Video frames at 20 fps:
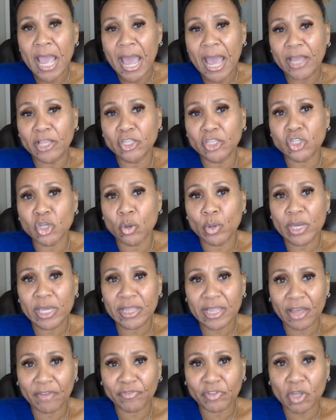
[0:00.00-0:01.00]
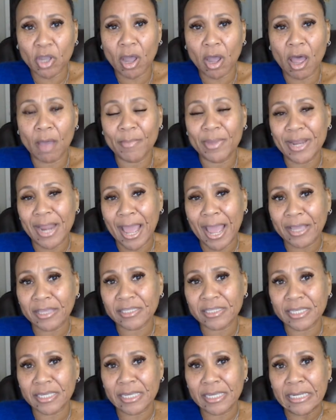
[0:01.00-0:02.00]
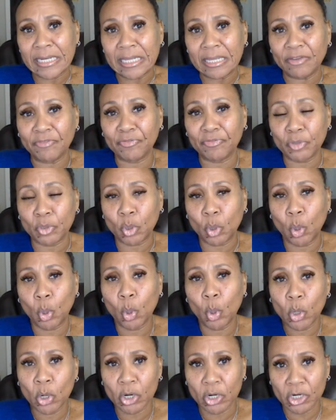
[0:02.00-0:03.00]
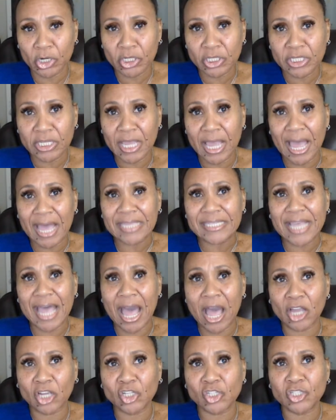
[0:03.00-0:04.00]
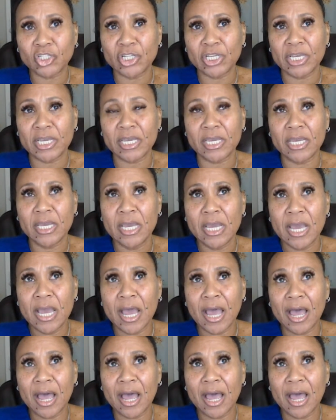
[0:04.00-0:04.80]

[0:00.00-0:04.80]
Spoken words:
And so he left a comment asking if the course has actually,